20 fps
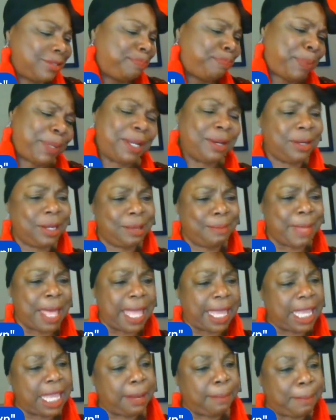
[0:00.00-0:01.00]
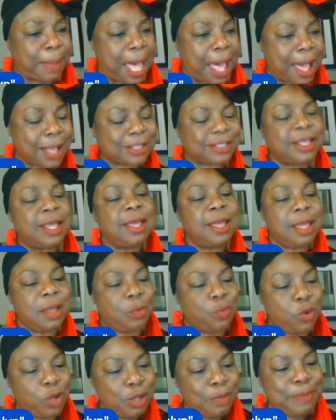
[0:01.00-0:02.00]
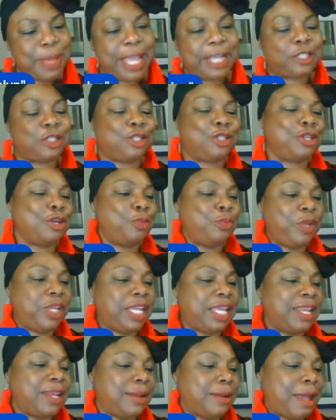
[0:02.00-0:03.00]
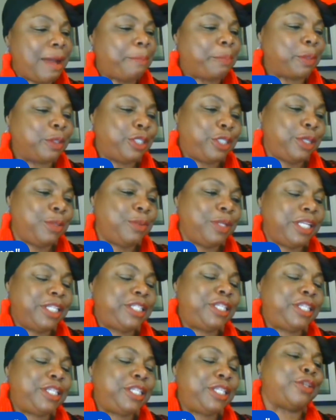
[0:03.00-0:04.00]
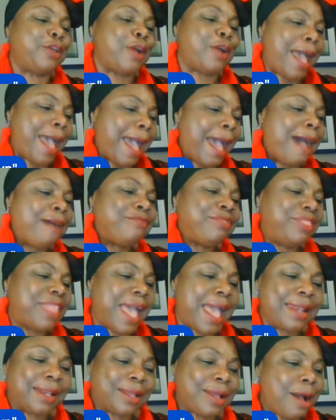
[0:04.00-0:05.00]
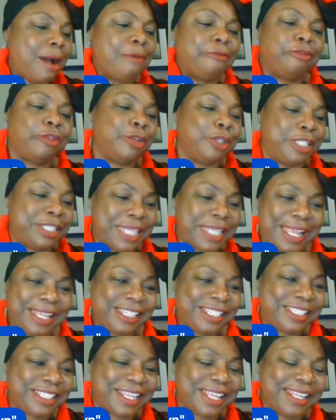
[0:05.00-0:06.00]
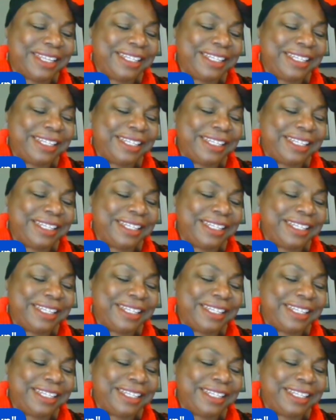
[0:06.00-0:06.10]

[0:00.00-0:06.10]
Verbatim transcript: put it in my inbox and we'll make sure we get an opportunity to have that conversation.